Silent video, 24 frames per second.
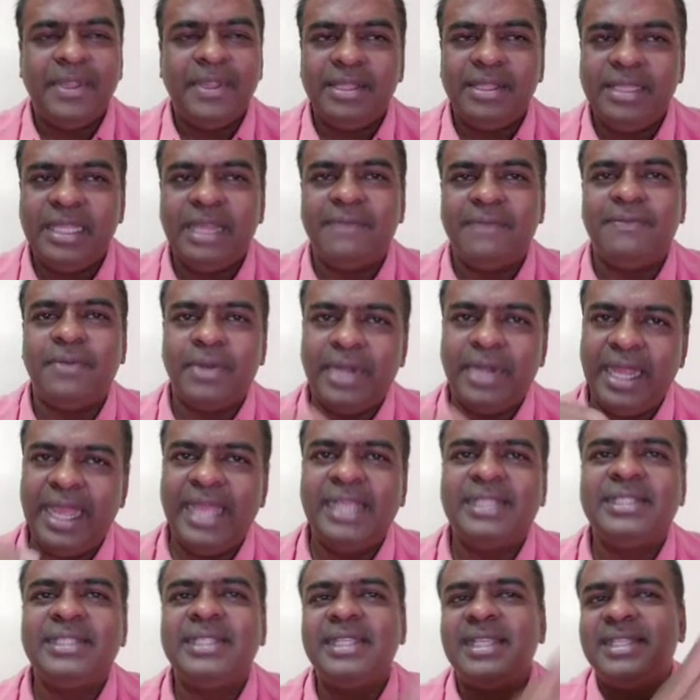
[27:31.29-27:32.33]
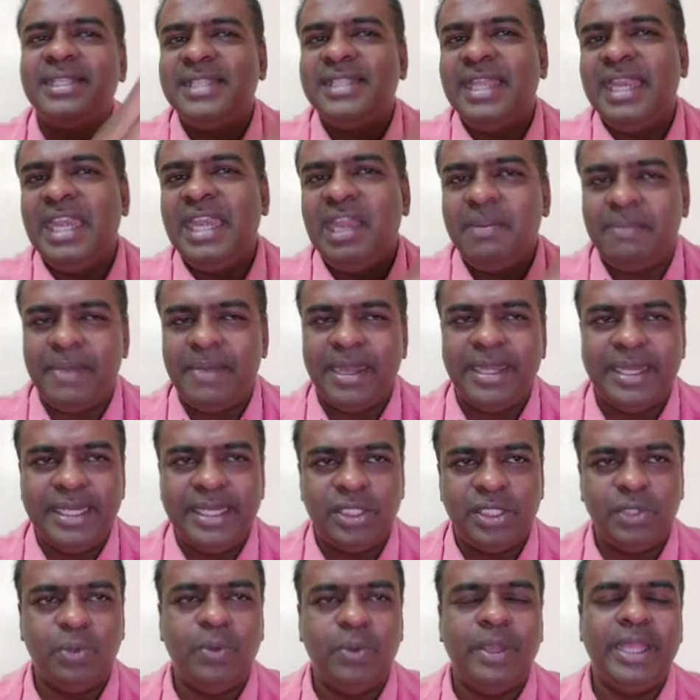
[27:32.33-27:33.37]
Therefore, x is the
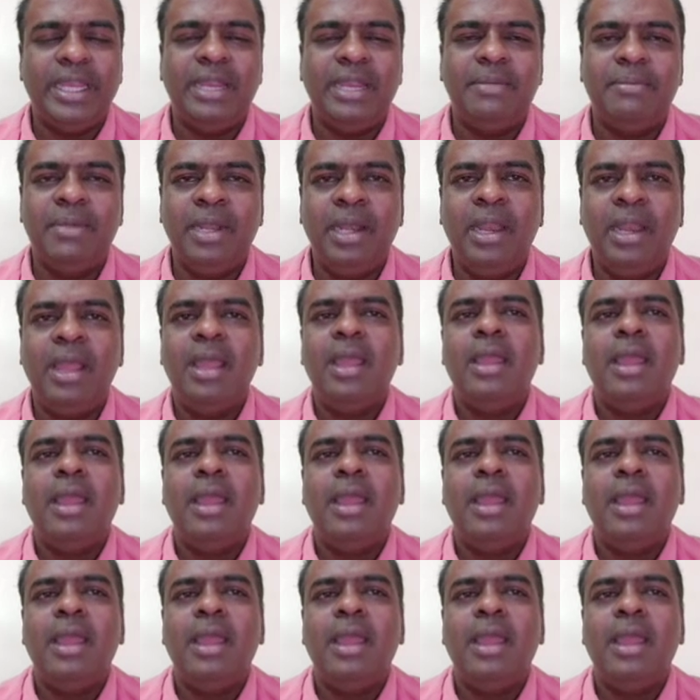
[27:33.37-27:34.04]
independent variable